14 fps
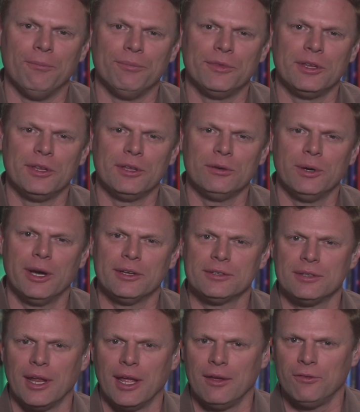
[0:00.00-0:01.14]
The U.S.
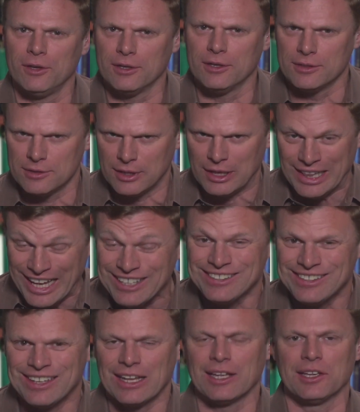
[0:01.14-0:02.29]
Navy is
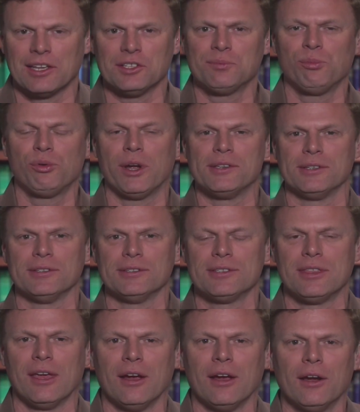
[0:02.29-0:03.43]
lessening its presence
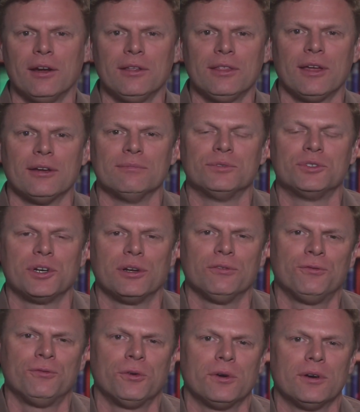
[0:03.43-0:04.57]
there. The Gerald
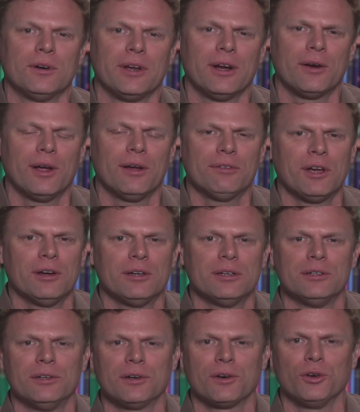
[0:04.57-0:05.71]
Ford aircraft carrier and
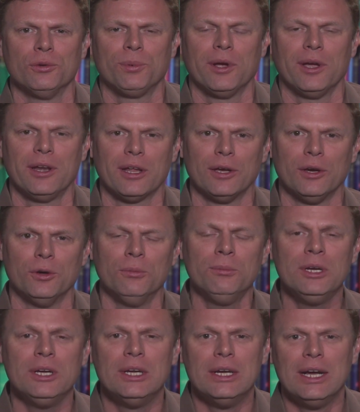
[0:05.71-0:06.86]
her group are heading home.
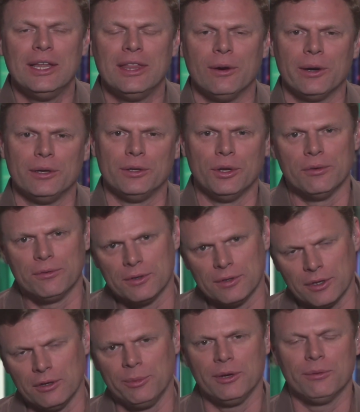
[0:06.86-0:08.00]
They were held over a
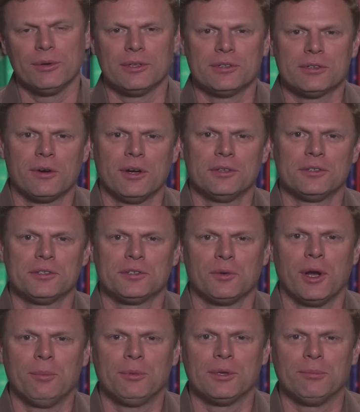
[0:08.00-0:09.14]
little bit when this crisis
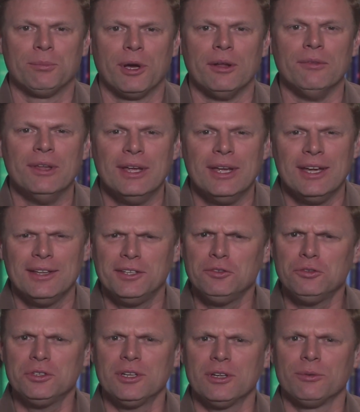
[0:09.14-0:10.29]
erupted, but it's
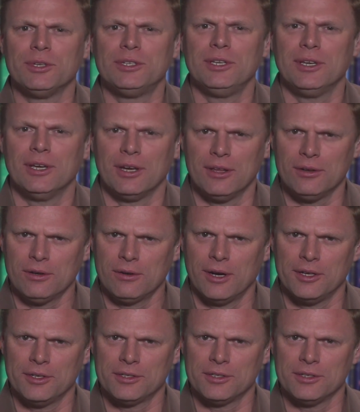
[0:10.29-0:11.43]
interesting. We see another
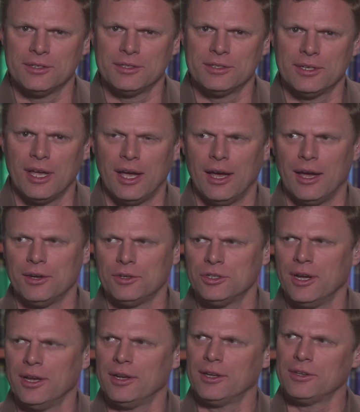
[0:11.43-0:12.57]
crisis.
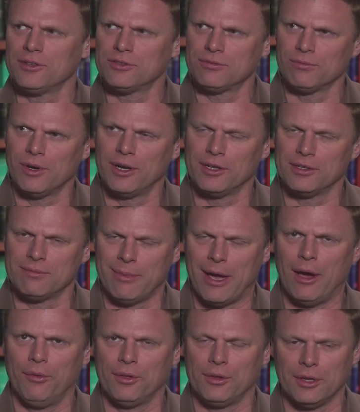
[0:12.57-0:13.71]
China has run its
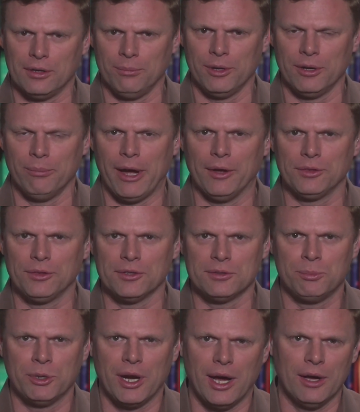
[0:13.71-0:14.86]
mouth a little bit about this,
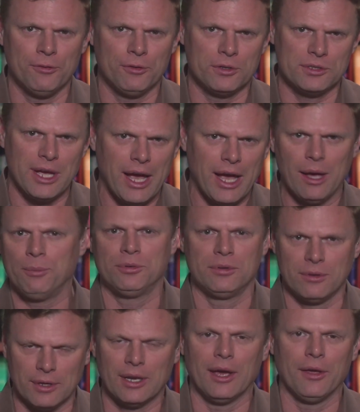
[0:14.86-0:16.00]
but offers
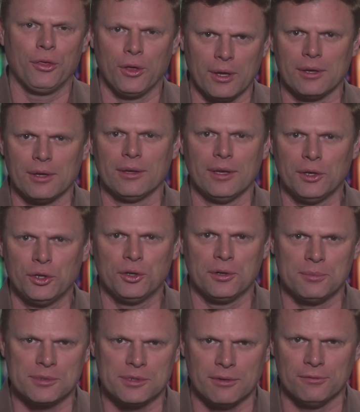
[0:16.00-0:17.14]
absolutely nothing in
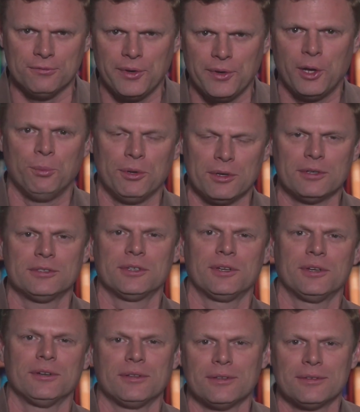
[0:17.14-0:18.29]
terms of helping to
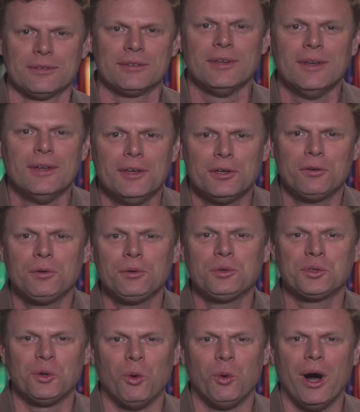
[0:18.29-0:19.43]
secure this
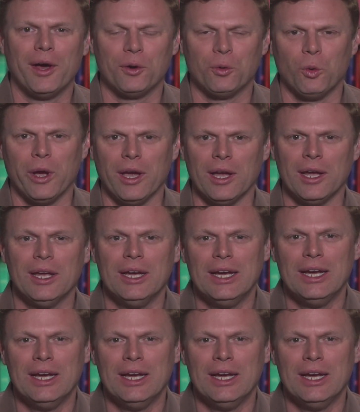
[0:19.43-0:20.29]
crucial waterway.